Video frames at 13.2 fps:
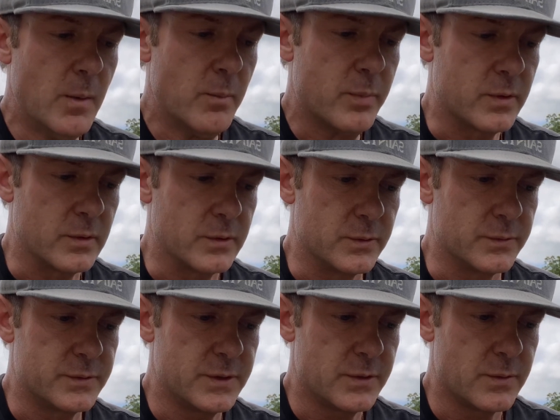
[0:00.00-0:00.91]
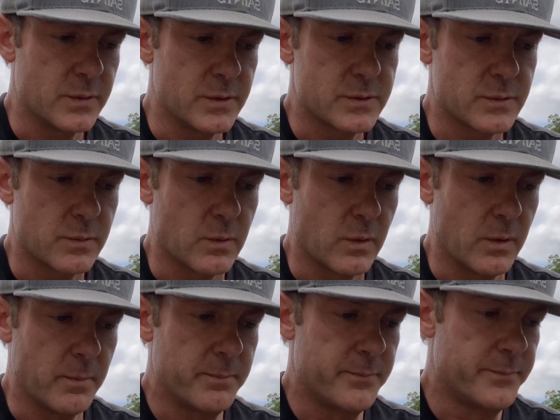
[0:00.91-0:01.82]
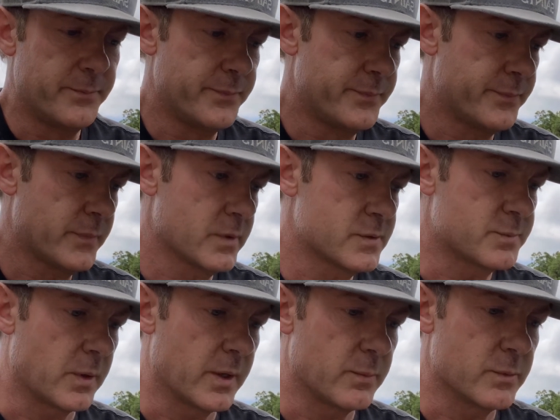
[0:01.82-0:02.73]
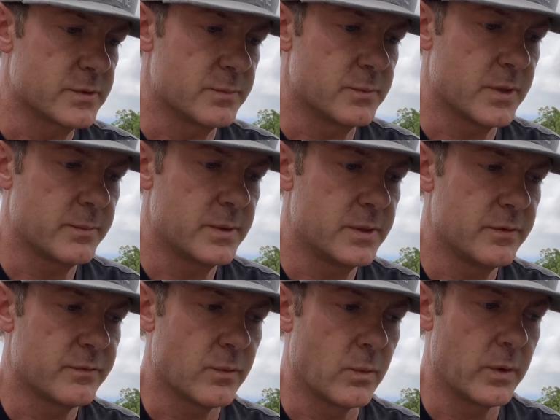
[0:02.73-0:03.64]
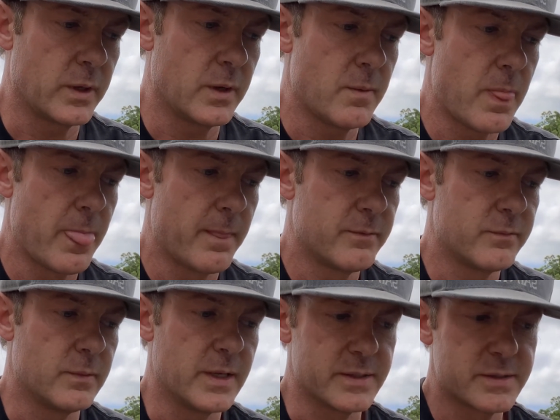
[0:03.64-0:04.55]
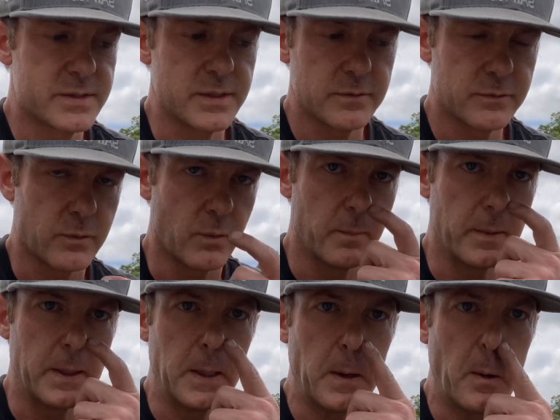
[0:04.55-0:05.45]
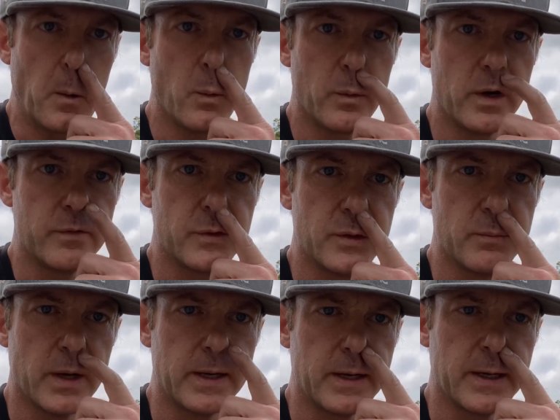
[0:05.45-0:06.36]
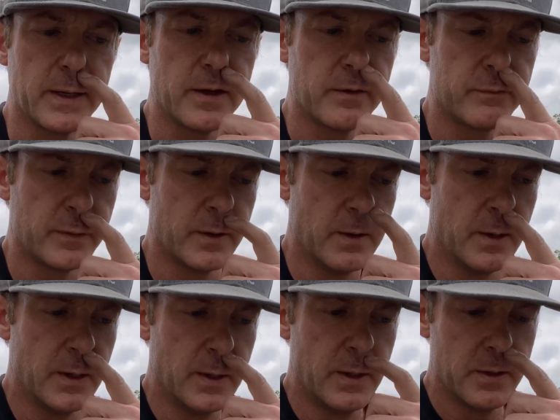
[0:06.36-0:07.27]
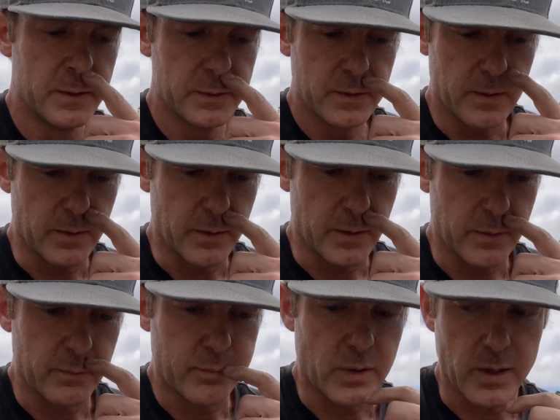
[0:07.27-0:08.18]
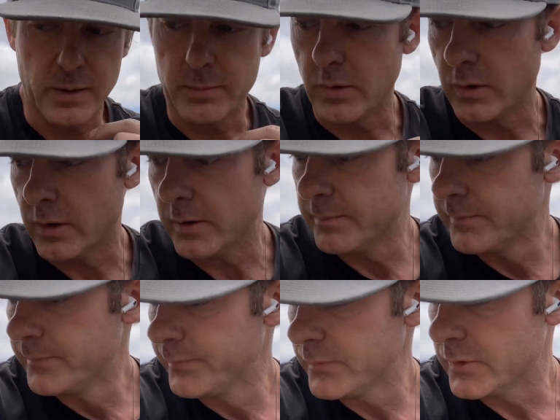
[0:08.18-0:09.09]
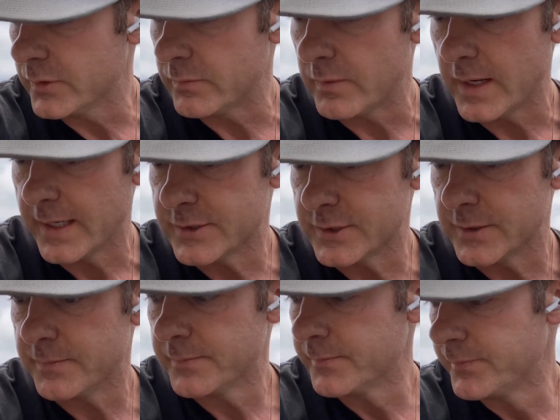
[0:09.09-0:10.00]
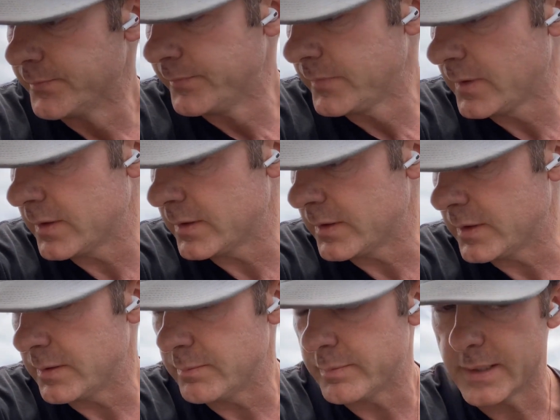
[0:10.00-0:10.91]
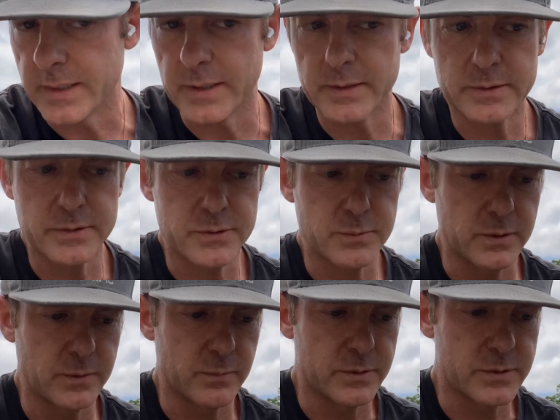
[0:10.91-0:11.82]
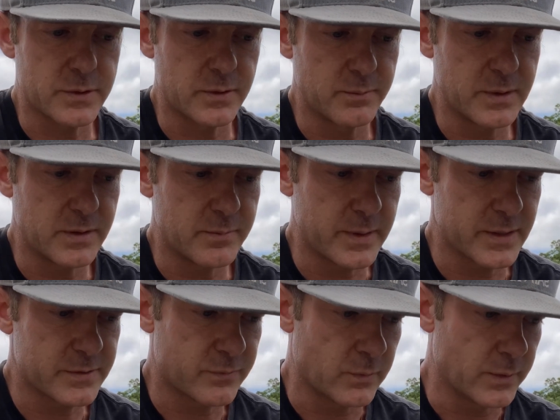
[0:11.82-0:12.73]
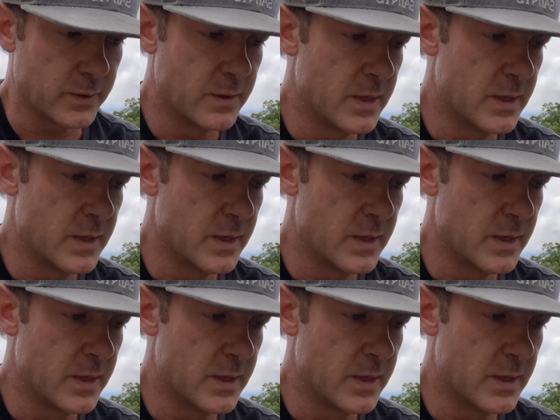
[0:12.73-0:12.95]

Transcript: put a little degreaser on them, spray them with some WD-40, let it sit for a minute, or whatever you might have. Pry bar, good ratchet, and an impact is really what's gonna be the best for you.